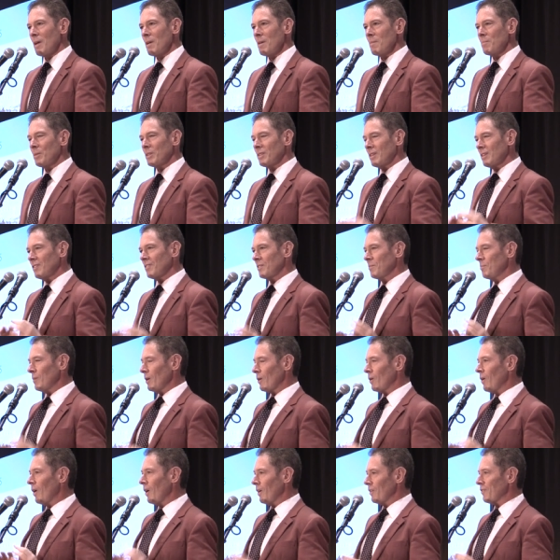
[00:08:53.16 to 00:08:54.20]
But this
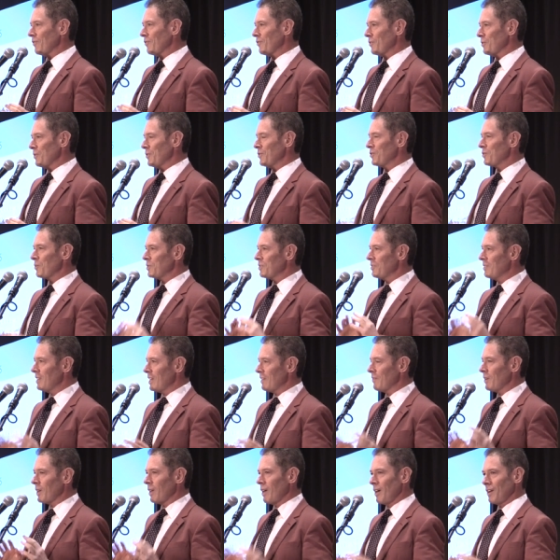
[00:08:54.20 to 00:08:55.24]
conference was
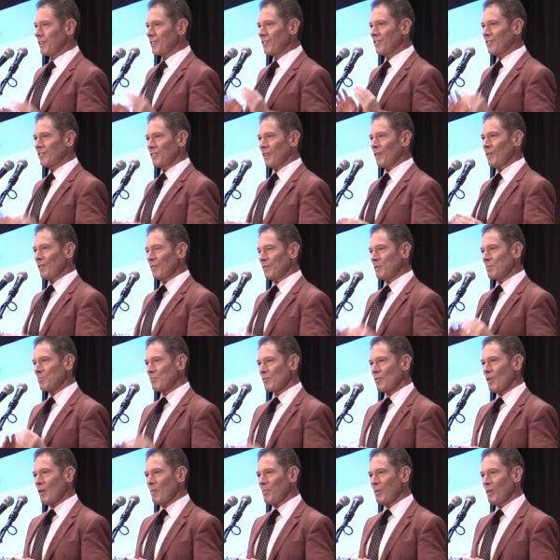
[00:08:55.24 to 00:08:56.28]
never going to solve the
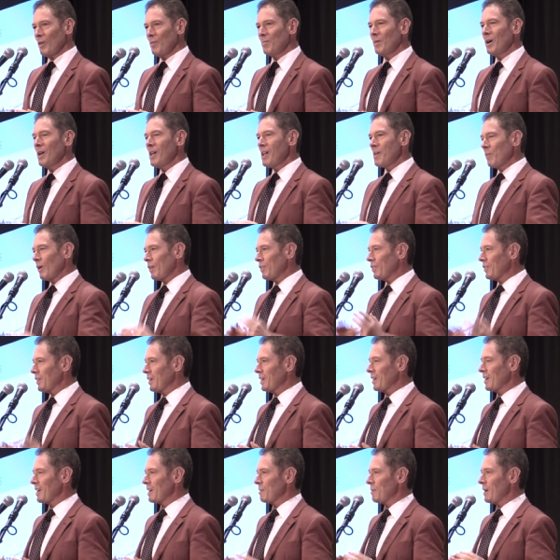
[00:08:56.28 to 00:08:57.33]
problem by
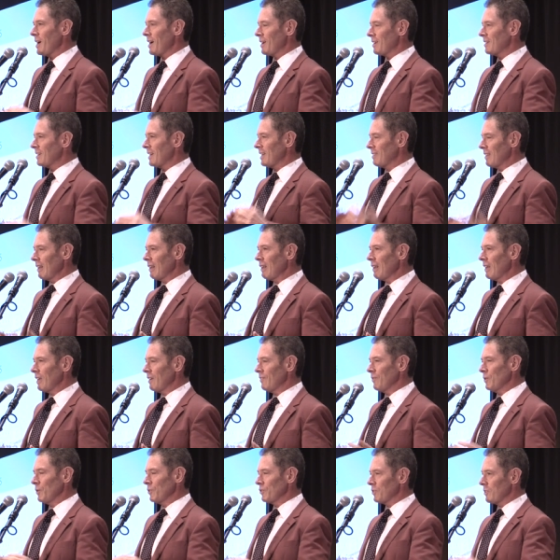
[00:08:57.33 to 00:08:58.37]
thinking about it at the
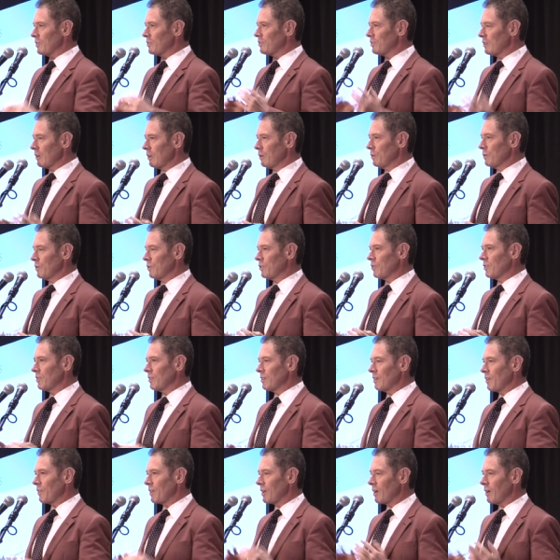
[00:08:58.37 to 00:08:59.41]
level. So the
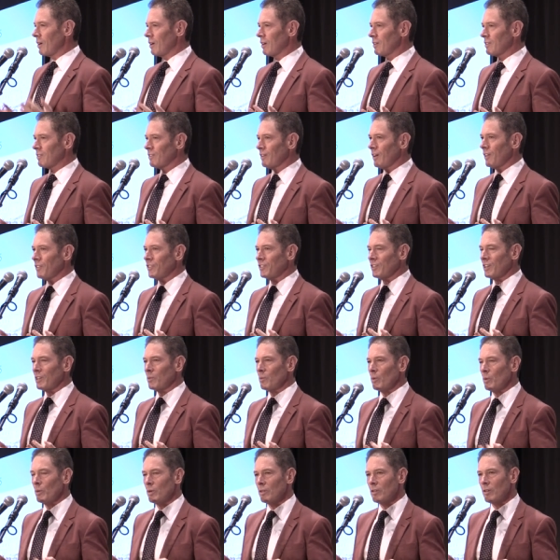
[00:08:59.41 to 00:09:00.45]
solution, I think Einstein said
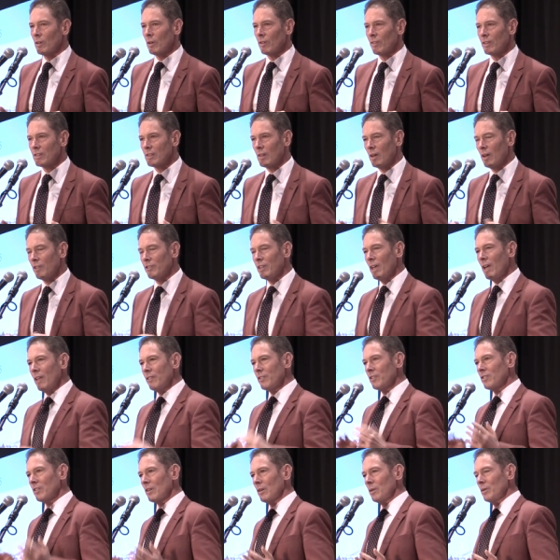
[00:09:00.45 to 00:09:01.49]
words along these lines
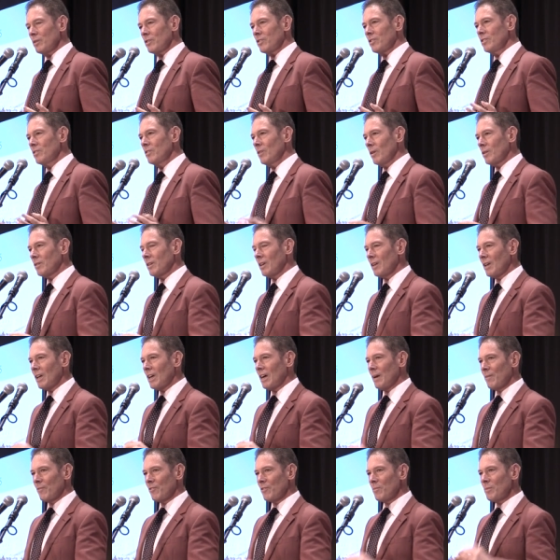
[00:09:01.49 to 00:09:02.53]
the solution is not going to
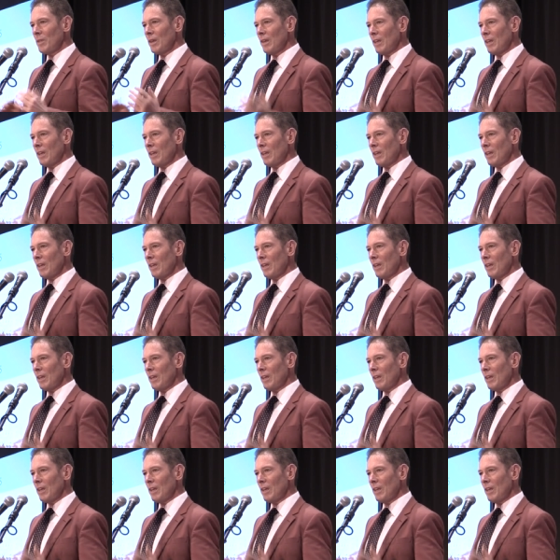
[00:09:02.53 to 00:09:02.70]
come from the